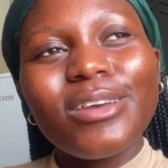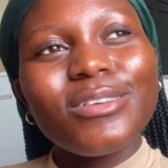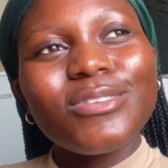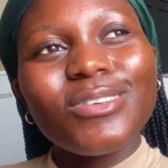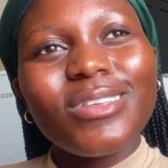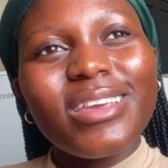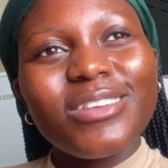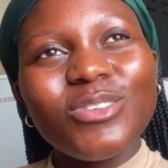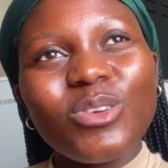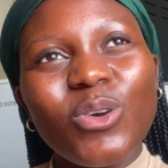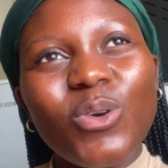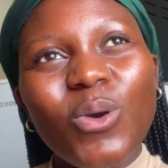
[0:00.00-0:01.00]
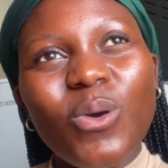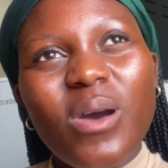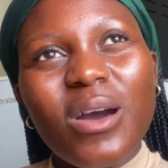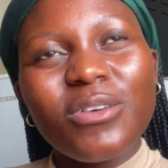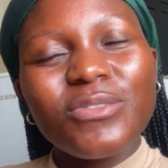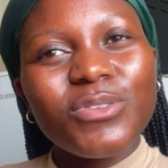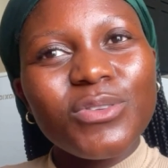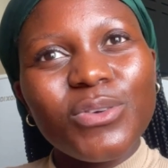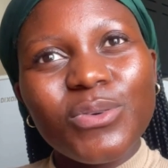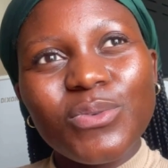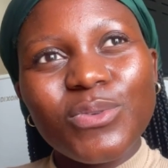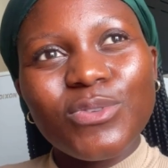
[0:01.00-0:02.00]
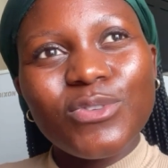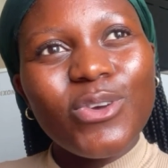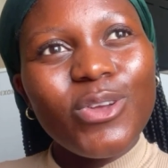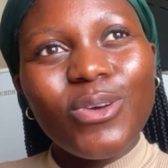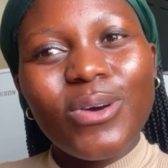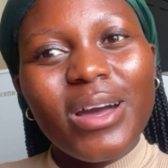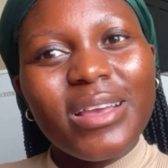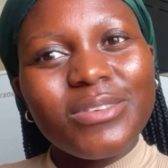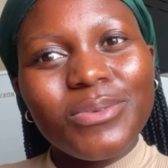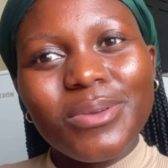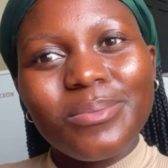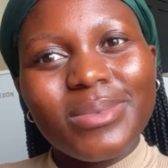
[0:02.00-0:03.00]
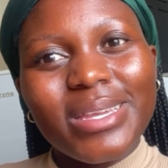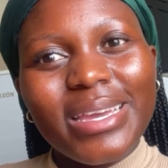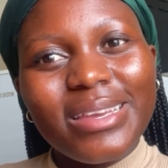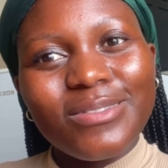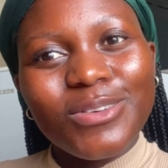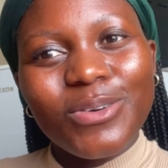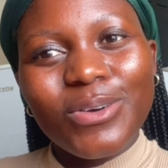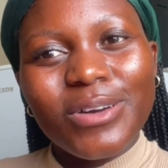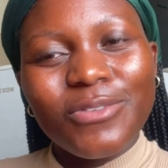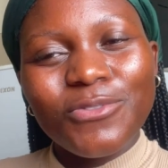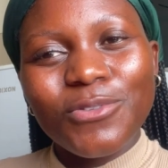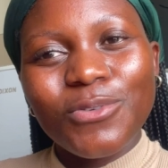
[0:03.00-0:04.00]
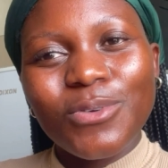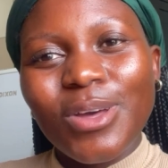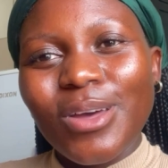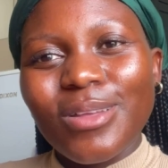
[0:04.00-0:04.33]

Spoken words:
so that you go out for those solo ice cream dates, you go out for